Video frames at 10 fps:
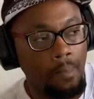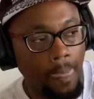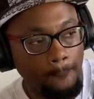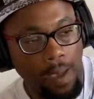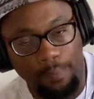
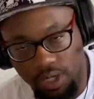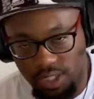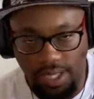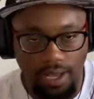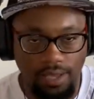and
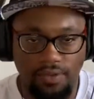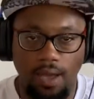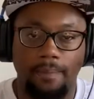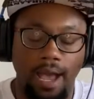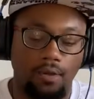personnel have
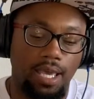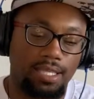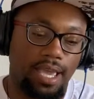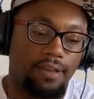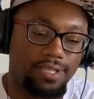come out and
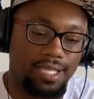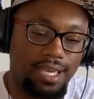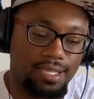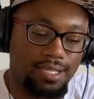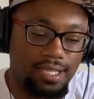they have
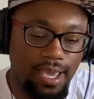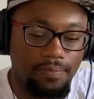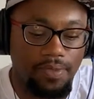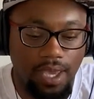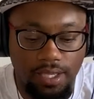said the same
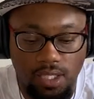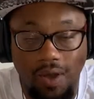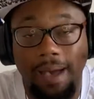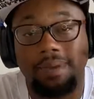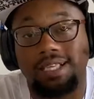thing. So
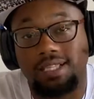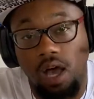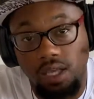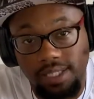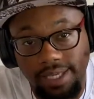I'm
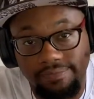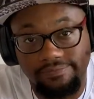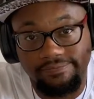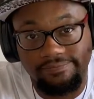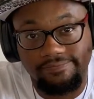exhausted
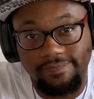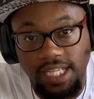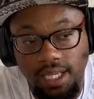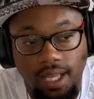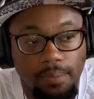
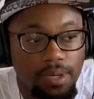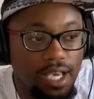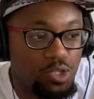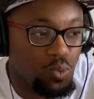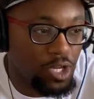
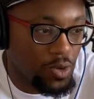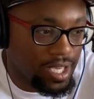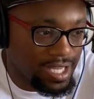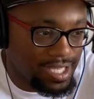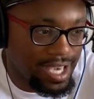because we don't
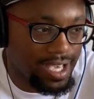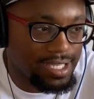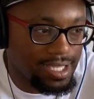get a chance to